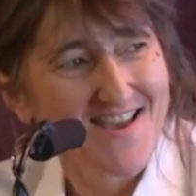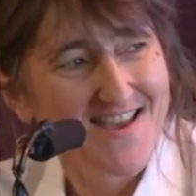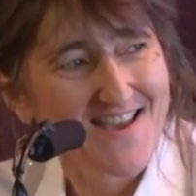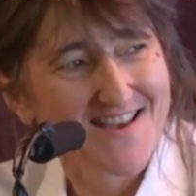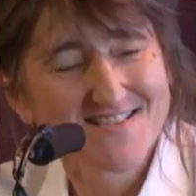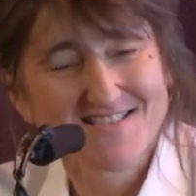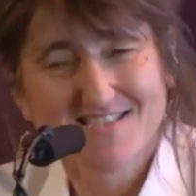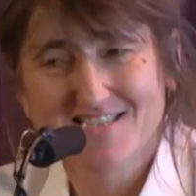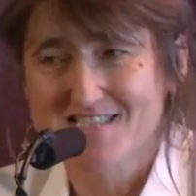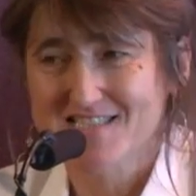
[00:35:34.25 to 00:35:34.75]

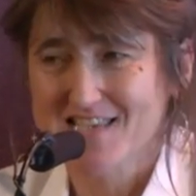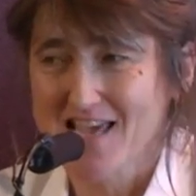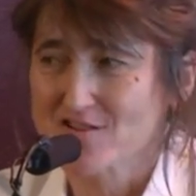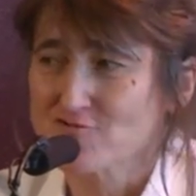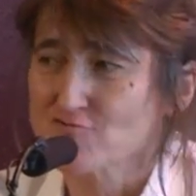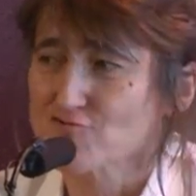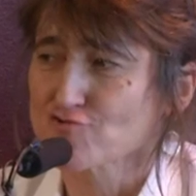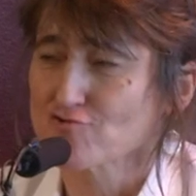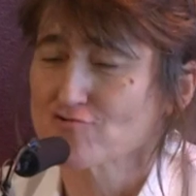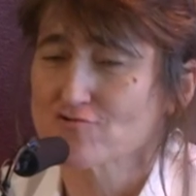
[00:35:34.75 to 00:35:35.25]
in
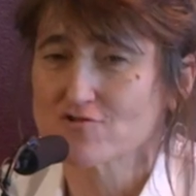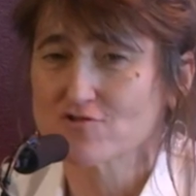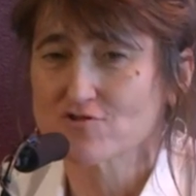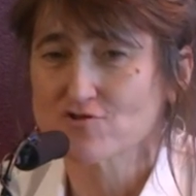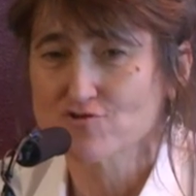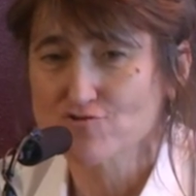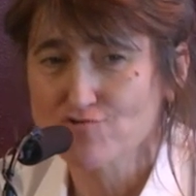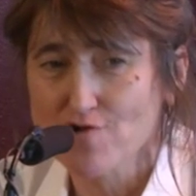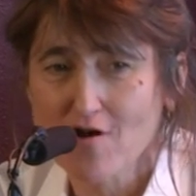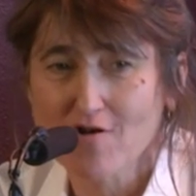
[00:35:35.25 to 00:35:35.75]
central
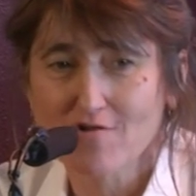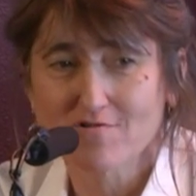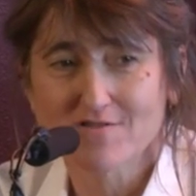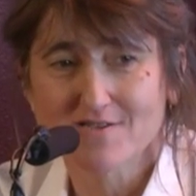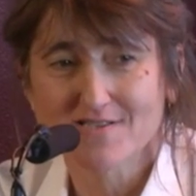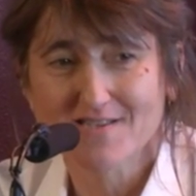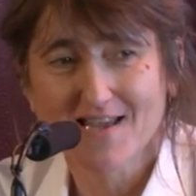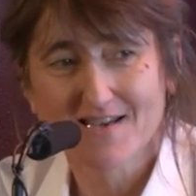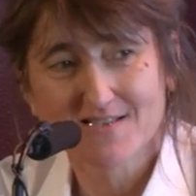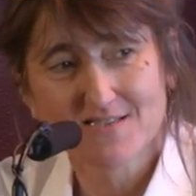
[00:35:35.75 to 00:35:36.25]
control
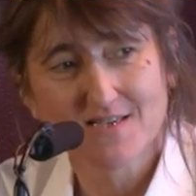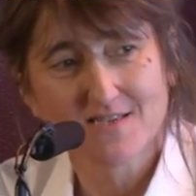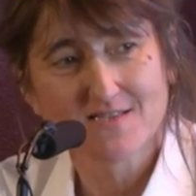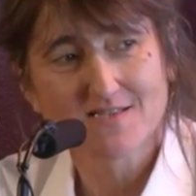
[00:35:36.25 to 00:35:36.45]
unless